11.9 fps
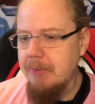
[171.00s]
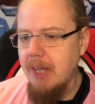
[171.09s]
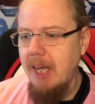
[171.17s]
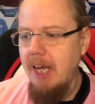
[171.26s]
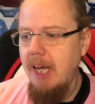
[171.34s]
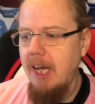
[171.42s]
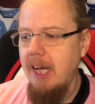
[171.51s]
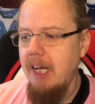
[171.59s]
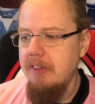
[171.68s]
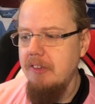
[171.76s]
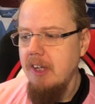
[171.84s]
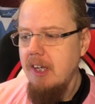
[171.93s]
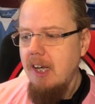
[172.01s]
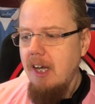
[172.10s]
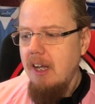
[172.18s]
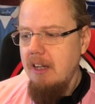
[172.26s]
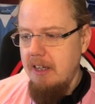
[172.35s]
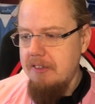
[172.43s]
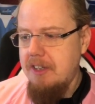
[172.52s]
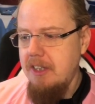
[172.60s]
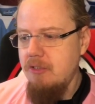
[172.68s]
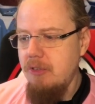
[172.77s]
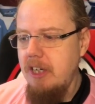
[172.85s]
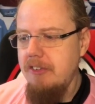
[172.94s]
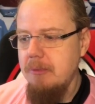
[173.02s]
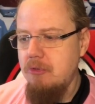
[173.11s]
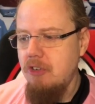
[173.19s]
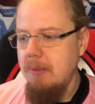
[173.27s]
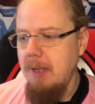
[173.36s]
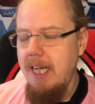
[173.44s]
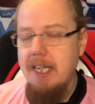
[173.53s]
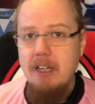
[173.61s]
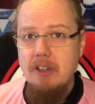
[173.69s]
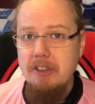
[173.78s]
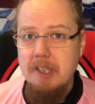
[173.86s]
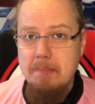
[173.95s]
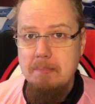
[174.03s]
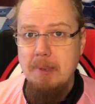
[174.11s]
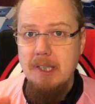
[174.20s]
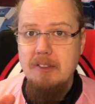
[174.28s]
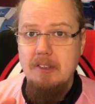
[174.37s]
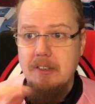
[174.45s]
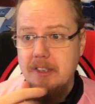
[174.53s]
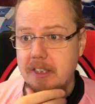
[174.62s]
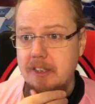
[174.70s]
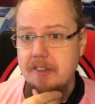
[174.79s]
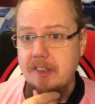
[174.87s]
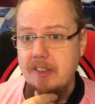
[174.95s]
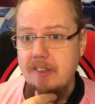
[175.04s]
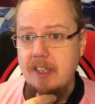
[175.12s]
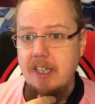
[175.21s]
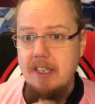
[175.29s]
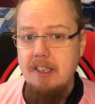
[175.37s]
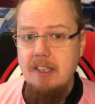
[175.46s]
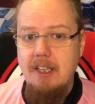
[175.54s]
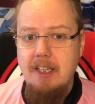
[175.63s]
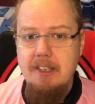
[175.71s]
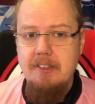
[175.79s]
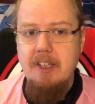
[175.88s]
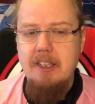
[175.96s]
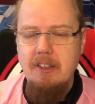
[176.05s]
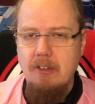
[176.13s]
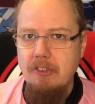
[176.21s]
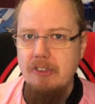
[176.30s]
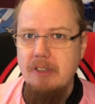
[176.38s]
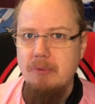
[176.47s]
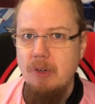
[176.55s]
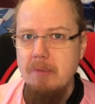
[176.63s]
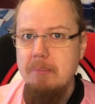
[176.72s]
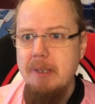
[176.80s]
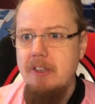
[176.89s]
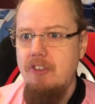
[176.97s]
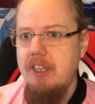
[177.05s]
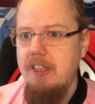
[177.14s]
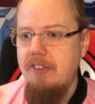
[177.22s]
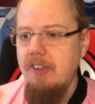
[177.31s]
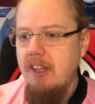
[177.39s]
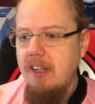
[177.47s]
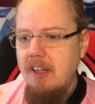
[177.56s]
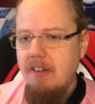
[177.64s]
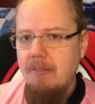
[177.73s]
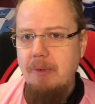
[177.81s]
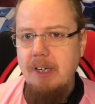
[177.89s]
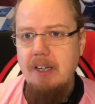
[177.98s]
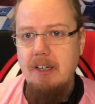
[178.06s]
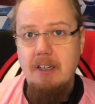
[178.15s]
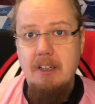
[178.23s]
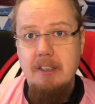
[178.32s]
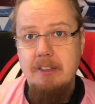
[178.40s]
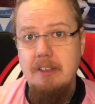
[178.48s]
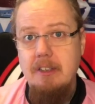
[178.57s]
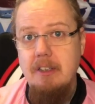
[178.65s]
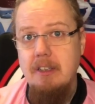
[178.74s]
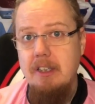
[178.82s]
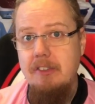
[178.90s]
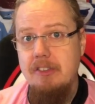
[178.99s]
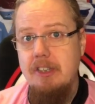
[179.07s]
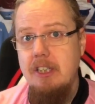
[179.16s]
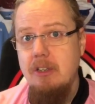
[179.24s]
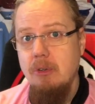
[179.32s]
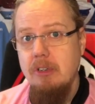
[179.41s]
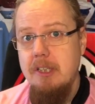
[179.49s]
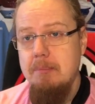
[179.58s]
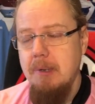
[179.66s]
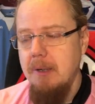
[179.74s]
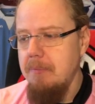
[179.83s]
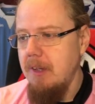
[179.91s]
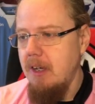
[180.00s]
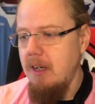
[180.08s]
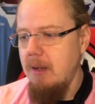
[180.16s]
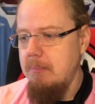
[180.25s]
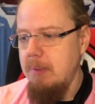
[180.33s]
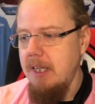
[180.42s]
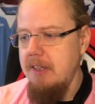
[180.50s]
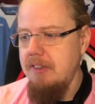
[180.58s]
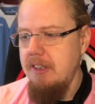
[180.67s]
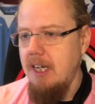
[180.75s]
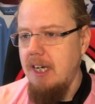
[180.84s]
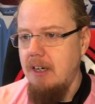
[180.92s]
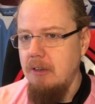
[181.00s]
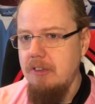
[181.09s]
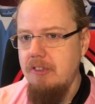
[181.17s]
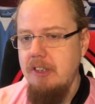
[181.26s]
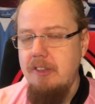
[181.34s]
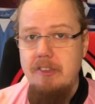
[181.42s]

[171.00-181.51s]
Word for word: and. Lask had really some trouble hanging on there, but on the other sense, they had hand. They had also the one big chance where the Israeli goalkeeper uh, plays it out. It's